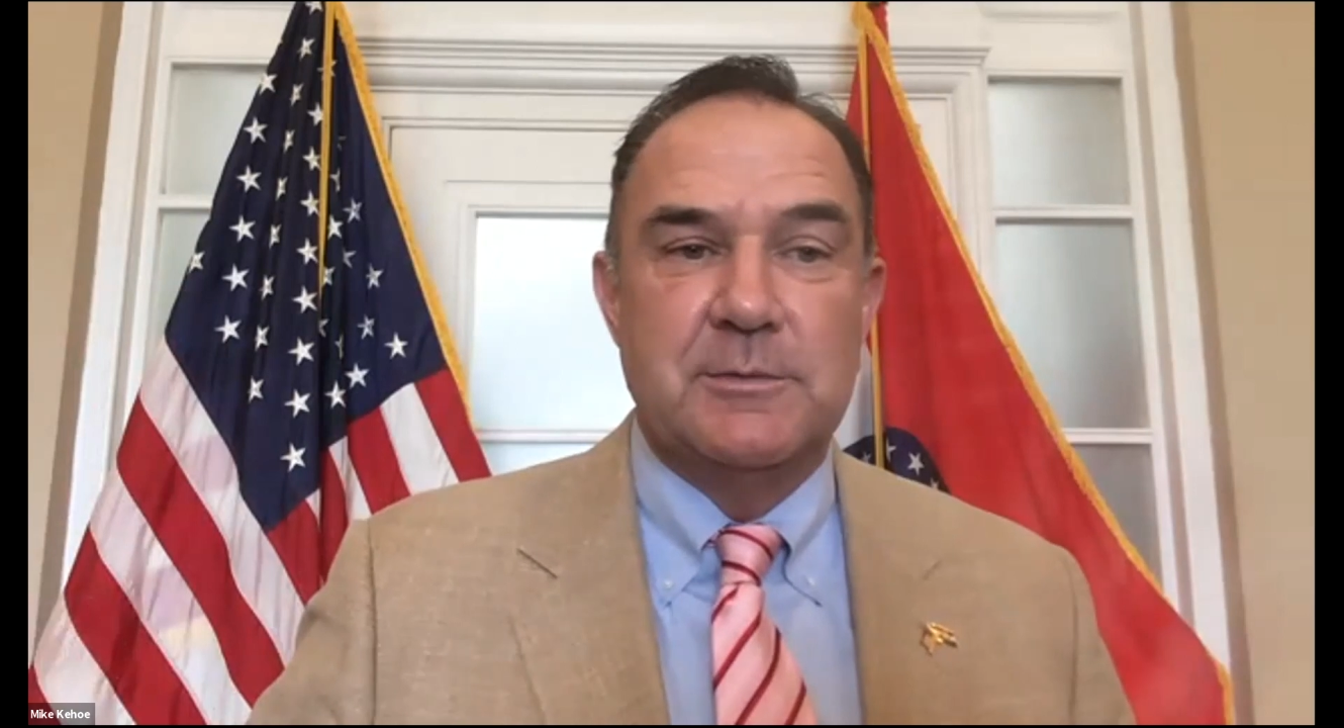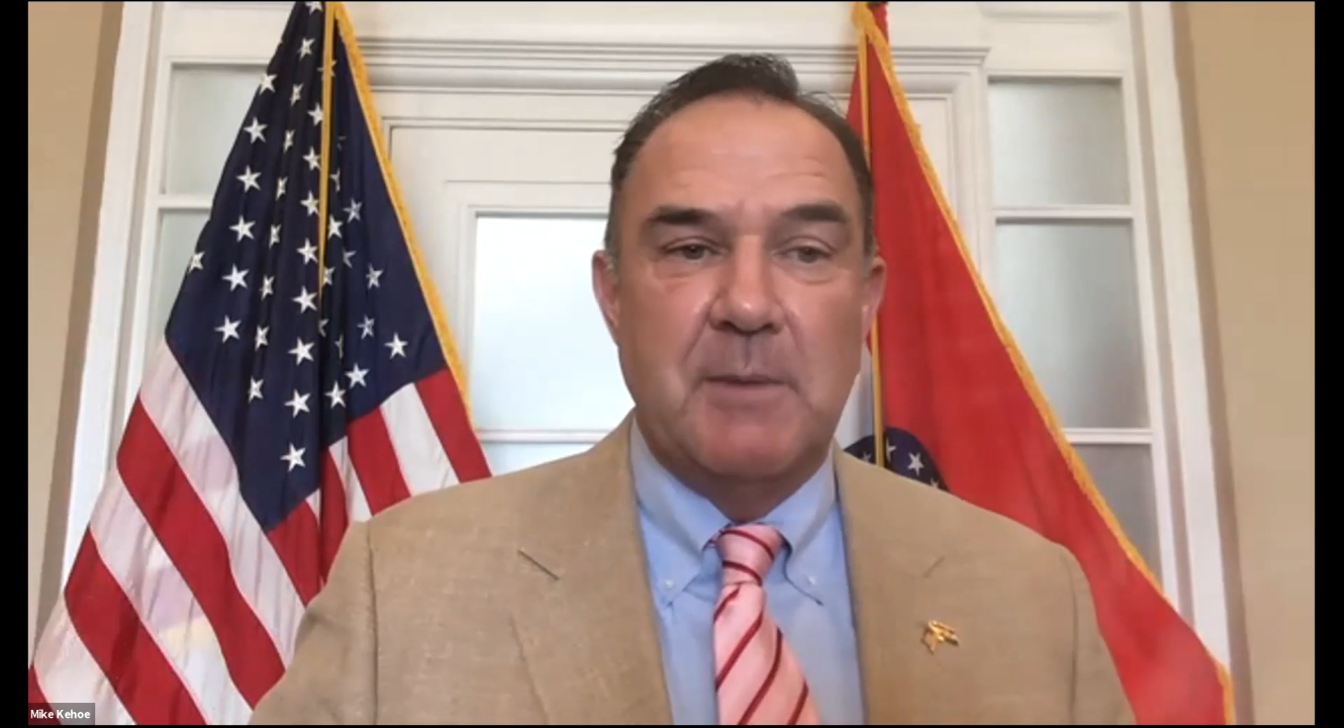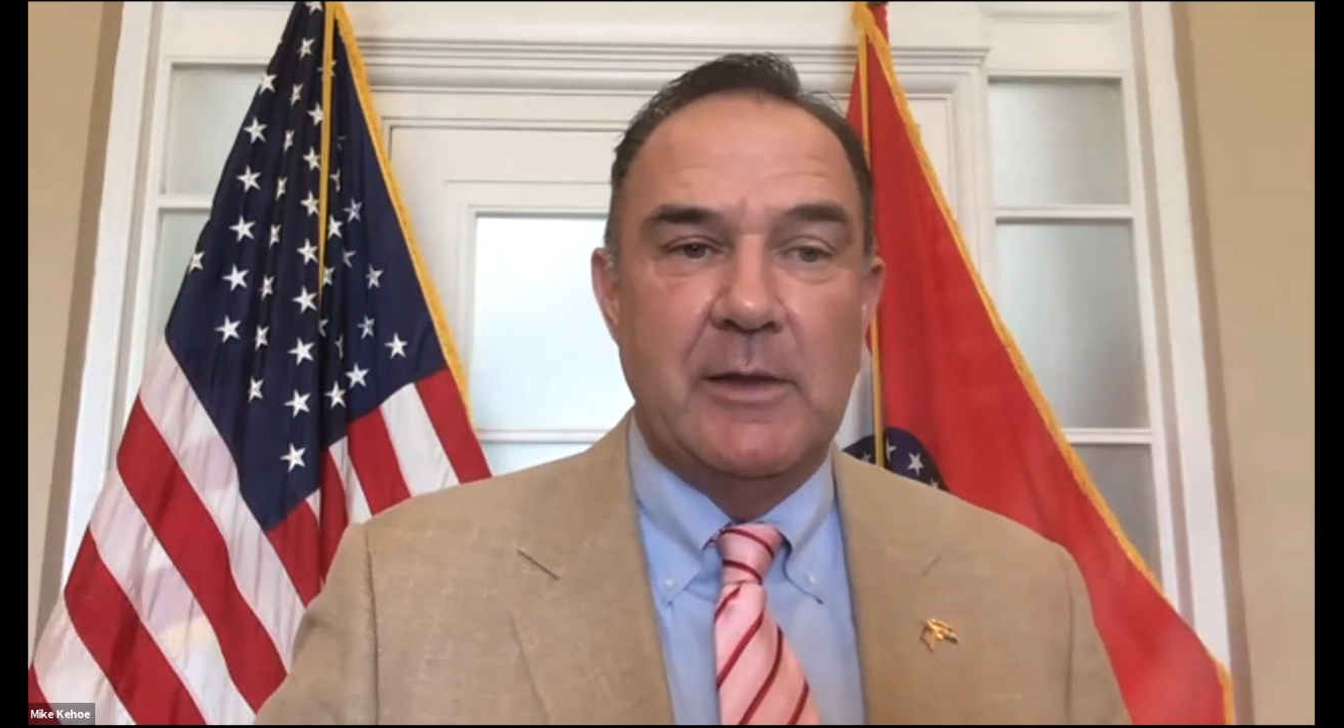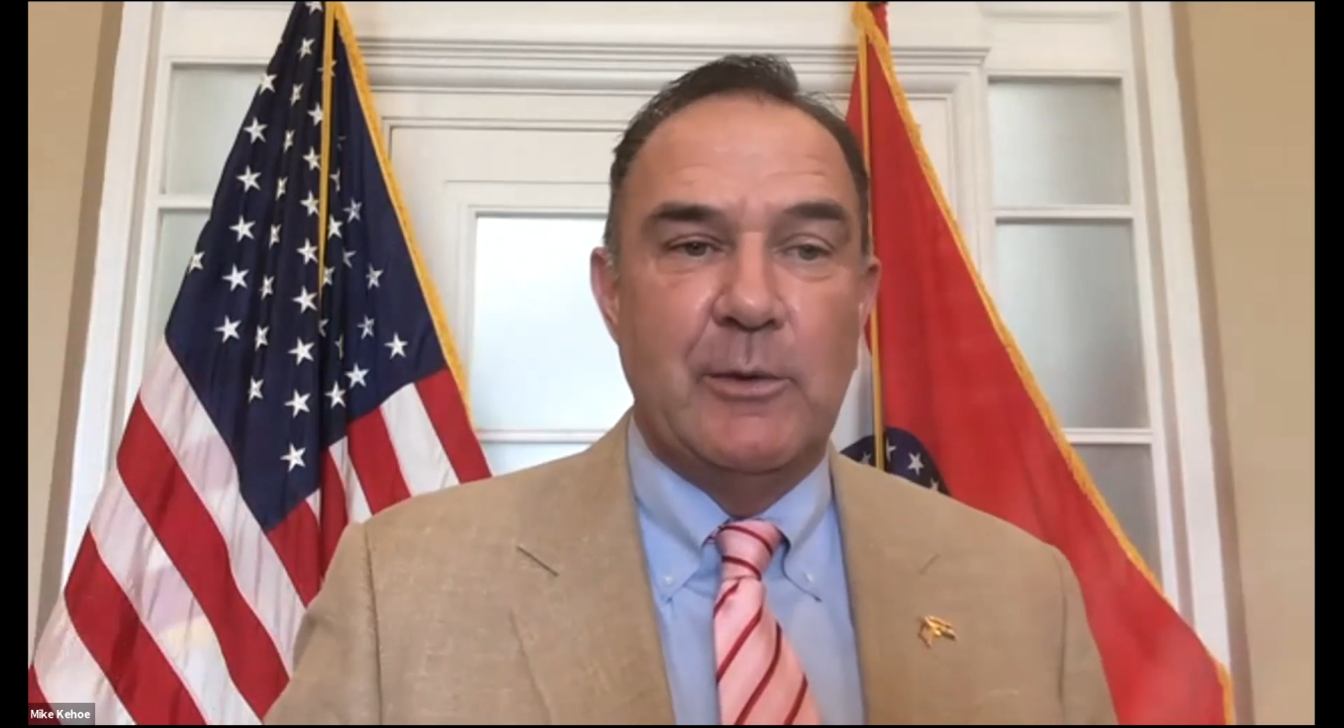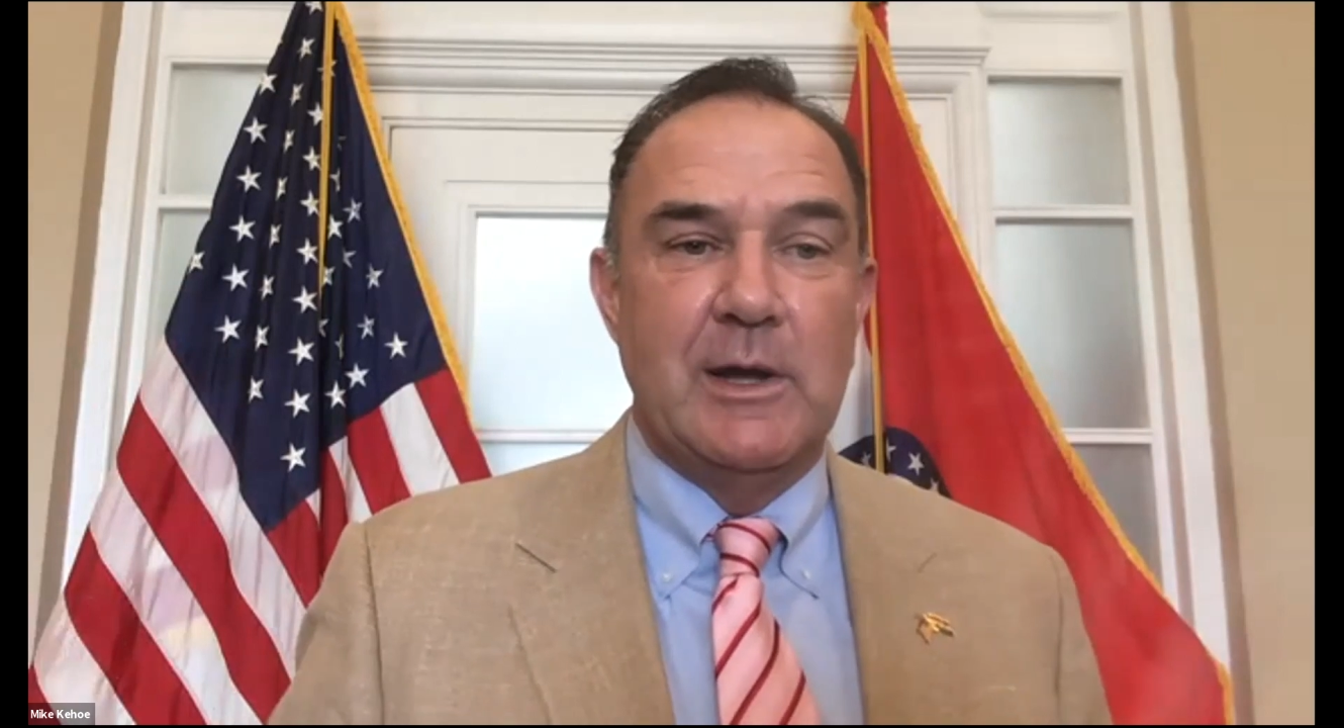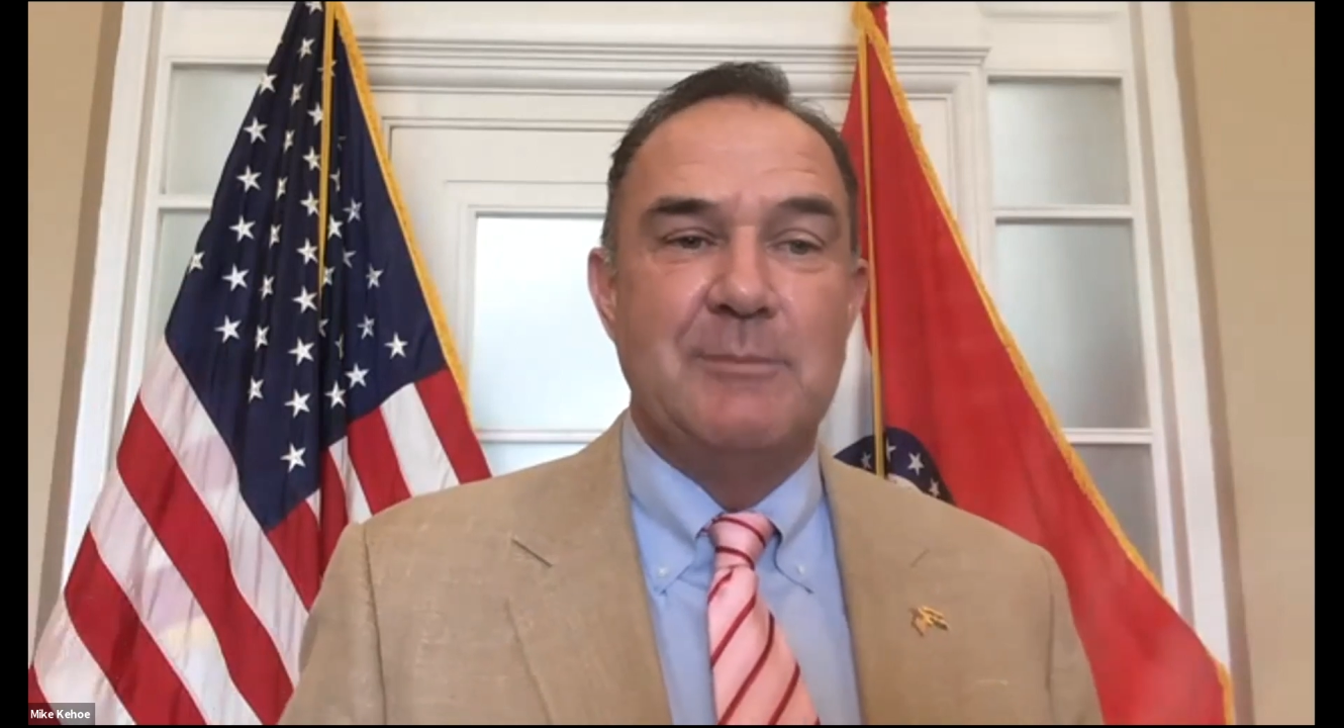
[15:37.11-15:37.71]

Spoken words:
by the way,